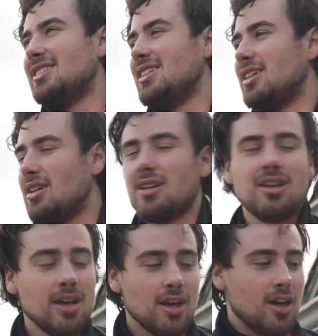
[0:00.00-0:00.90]
in a
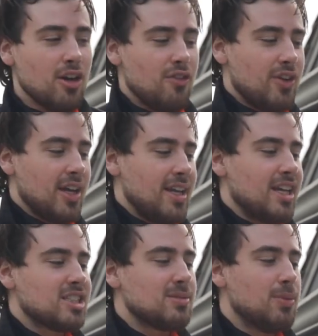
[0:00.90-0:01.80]
fairly
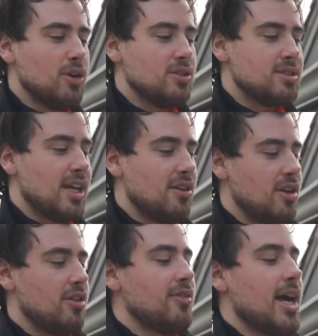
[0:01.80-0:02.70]
exposed
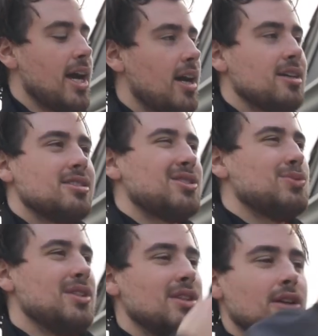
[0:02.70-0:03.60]
area of the house
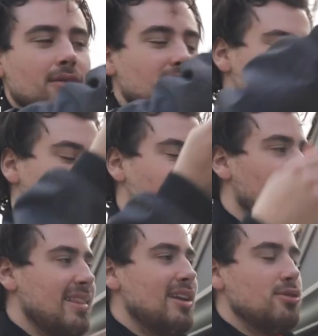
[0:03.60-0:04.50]
with
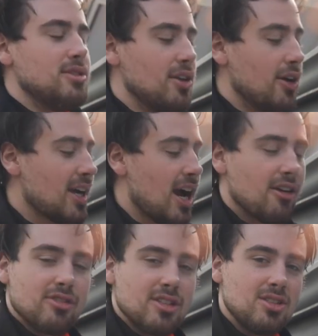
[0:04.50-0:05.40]
little to no
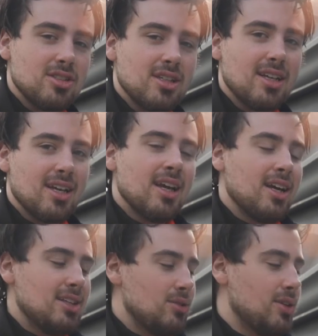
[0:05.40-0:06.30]
coverage.
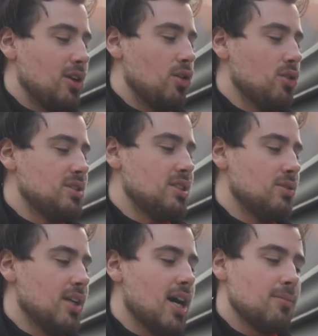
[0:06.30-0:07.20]
So we'll get it all
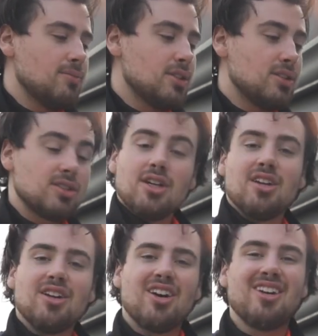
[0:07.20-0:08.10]
sealed up, turn
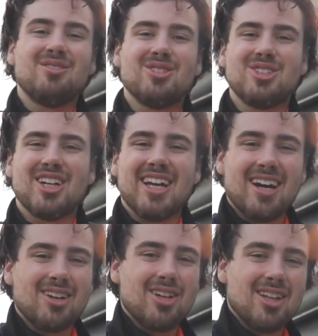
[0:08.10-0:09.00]
it on, and we'll show you
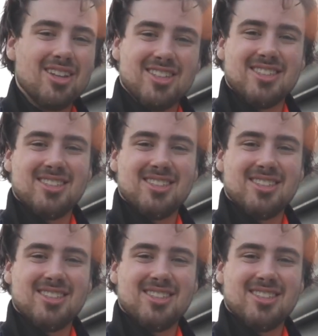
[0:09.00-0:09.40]
how good it looks.